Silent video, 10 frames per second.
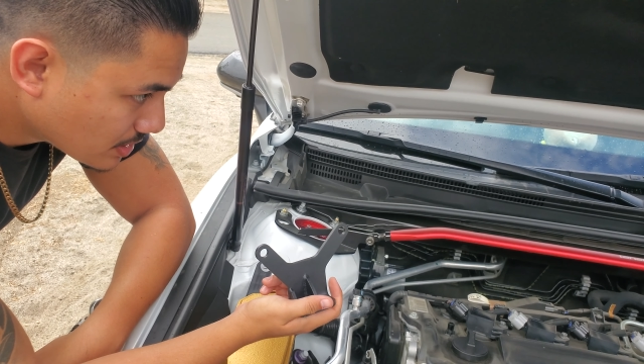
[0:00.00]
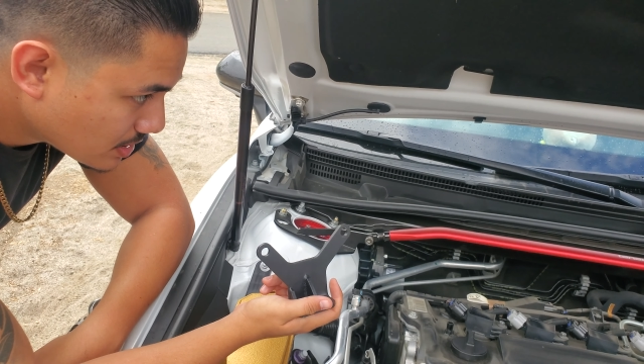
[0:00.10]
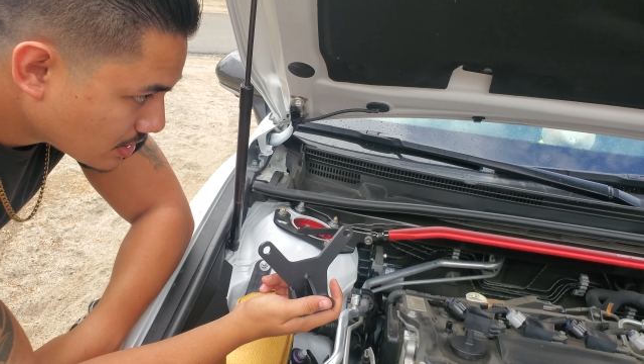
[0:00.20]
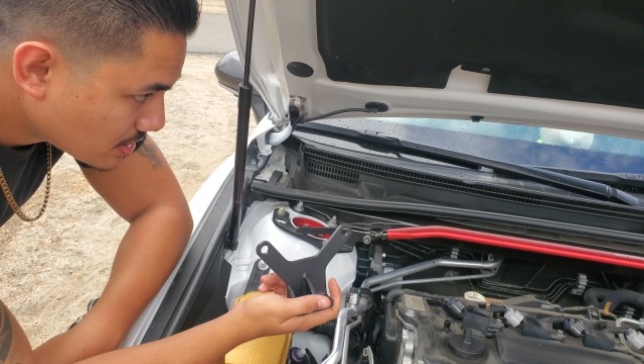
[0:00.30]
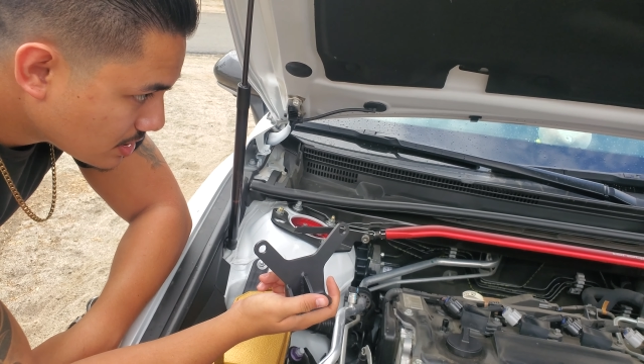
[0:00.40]
bar,
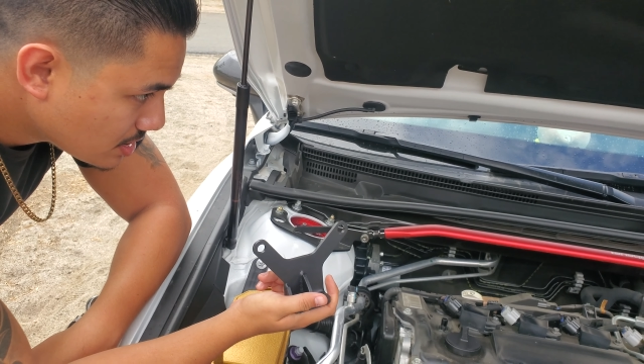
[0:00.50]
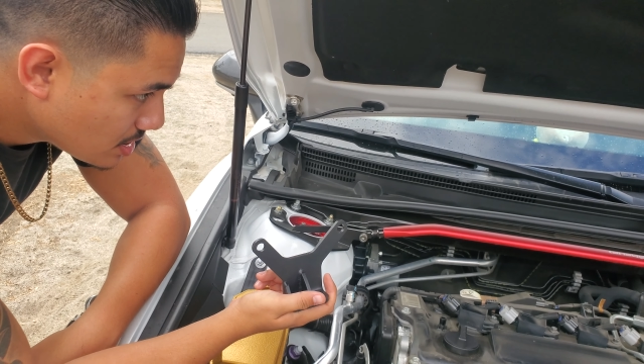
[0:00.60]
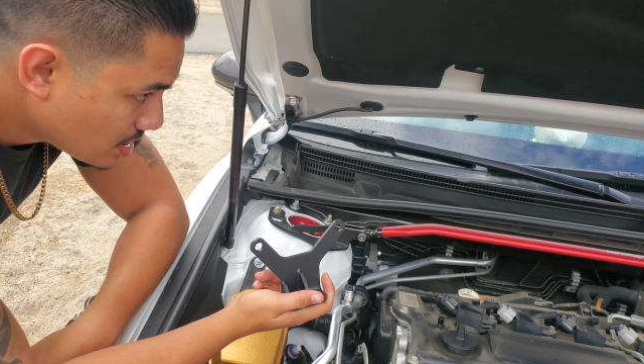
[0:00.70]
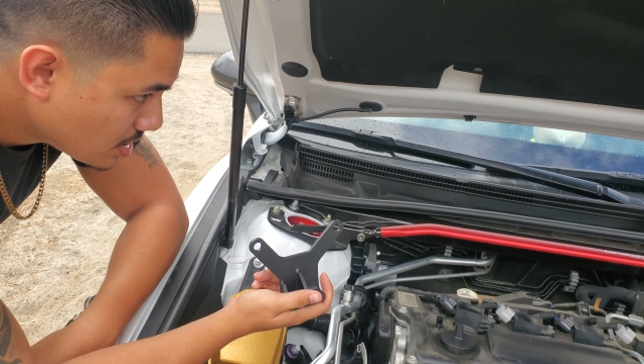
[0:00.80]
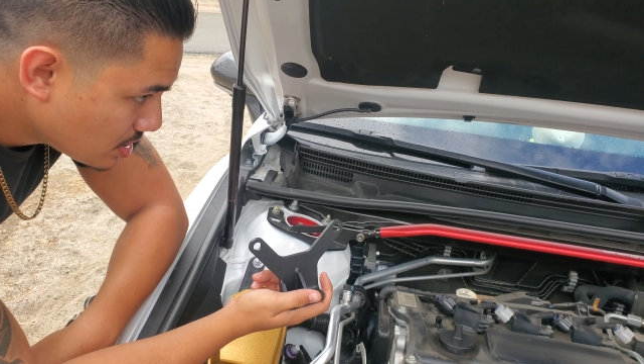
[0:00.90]

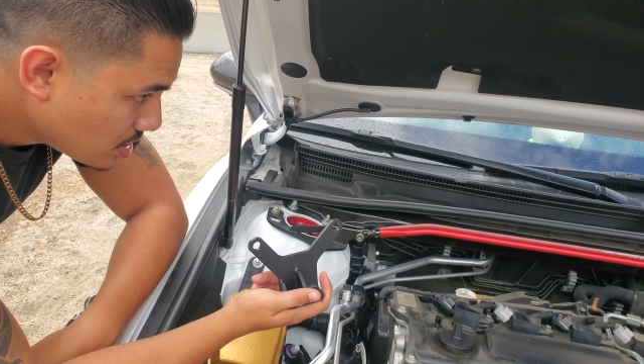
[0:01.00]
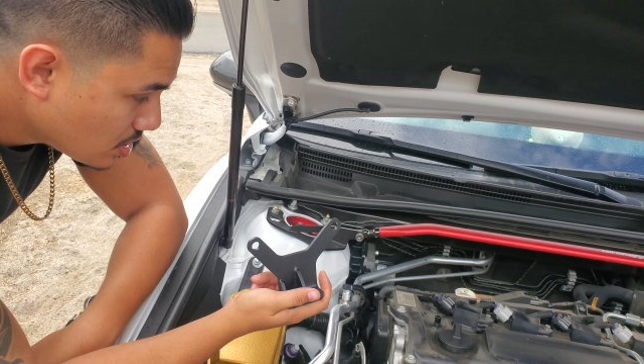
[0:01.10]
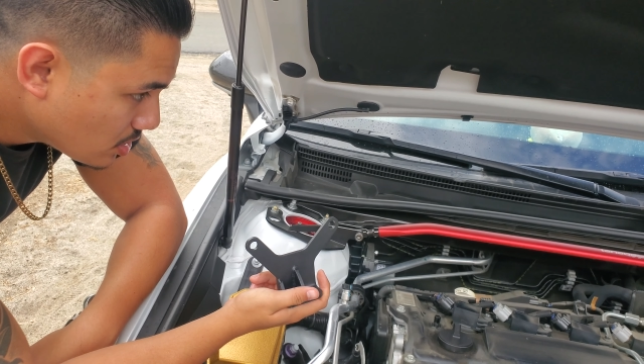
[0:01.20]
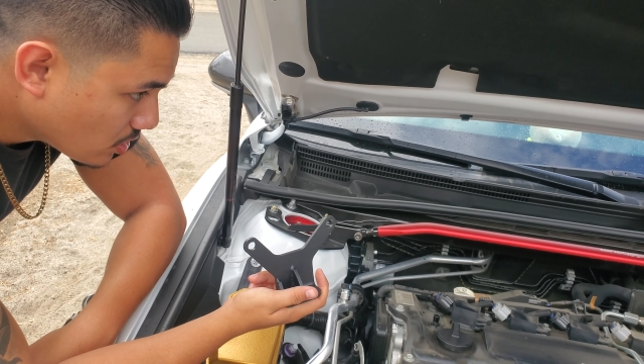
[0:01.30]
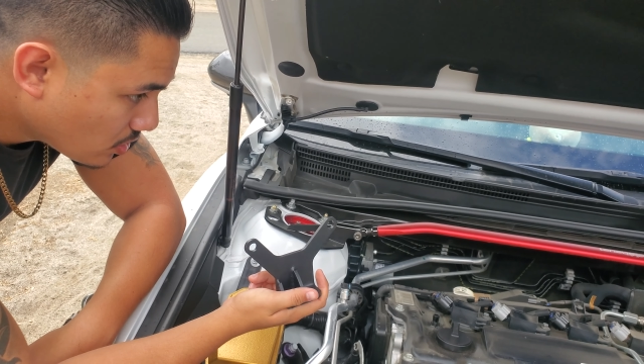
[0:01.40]

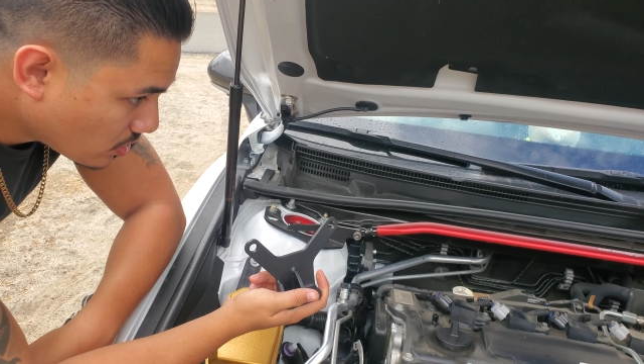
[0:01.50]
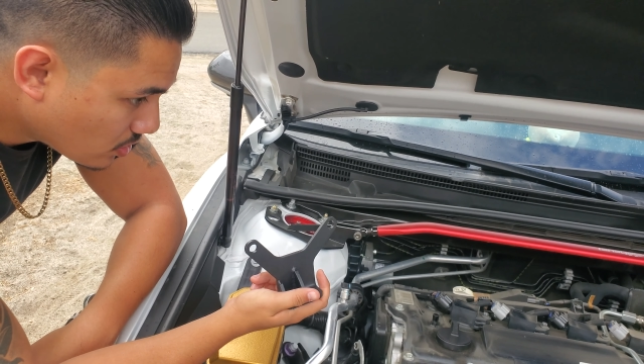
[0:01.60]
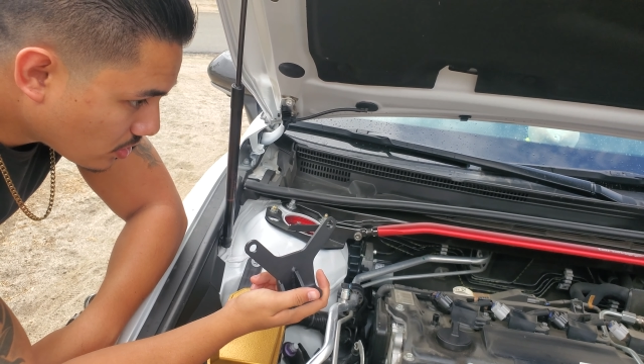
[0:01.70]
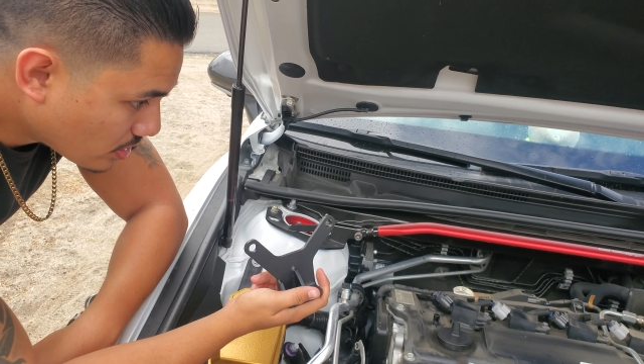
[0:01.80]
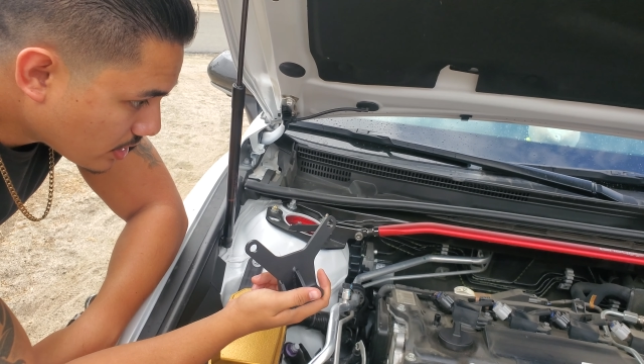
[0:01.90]

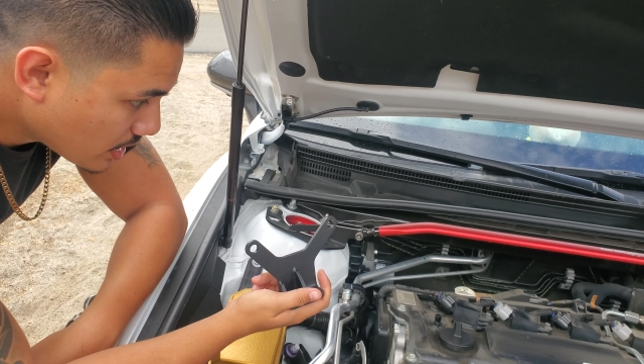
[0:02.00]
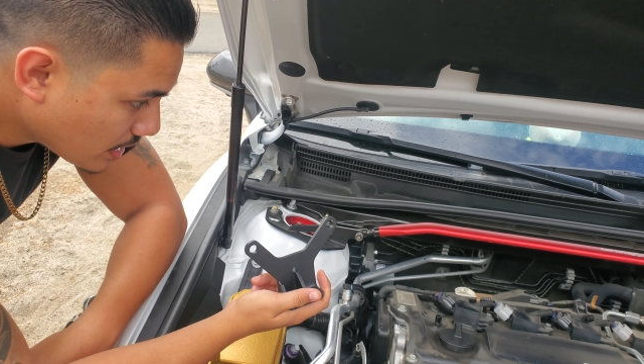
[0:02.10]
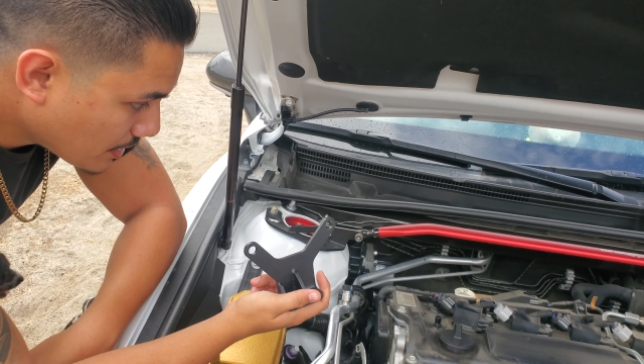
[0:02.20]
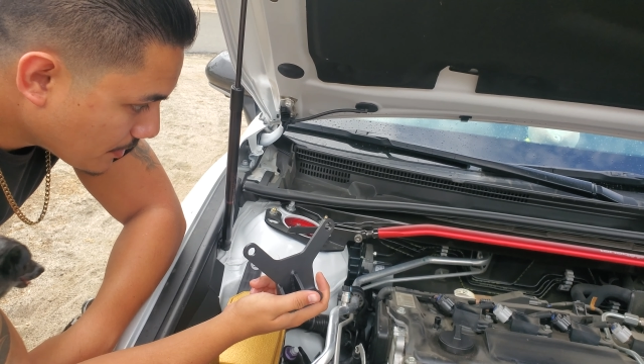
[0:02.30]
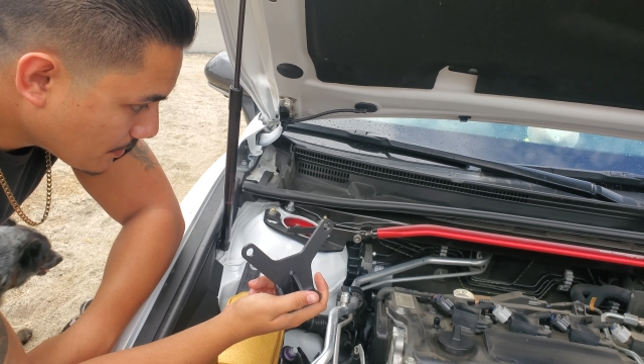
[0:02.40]
or
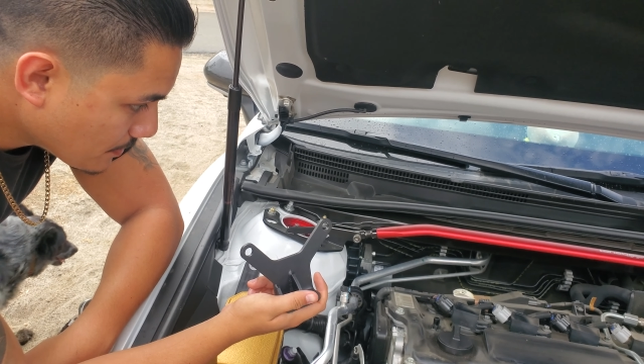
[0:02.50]
I